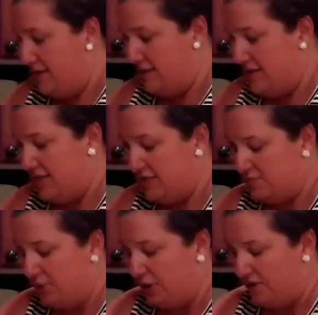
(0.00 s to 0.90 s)
This is
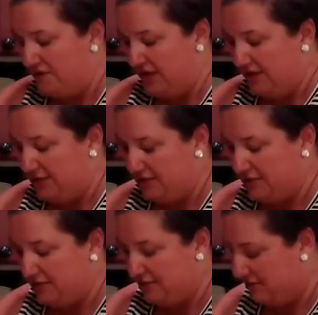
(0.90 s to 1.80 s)
perfect.
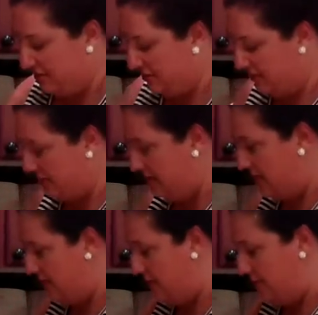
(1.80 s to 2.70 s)

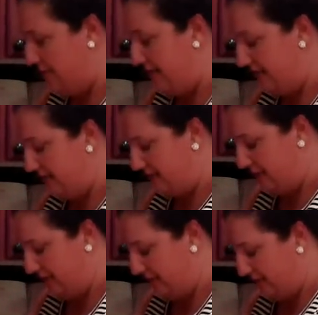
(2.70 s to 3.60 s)
Oh man, it's
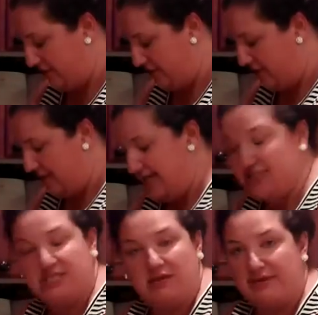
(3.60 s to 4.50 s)
looking good. I get
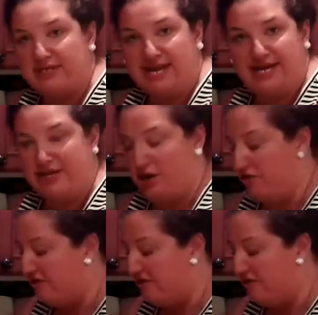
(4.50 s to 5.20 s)
so excited, y'all. The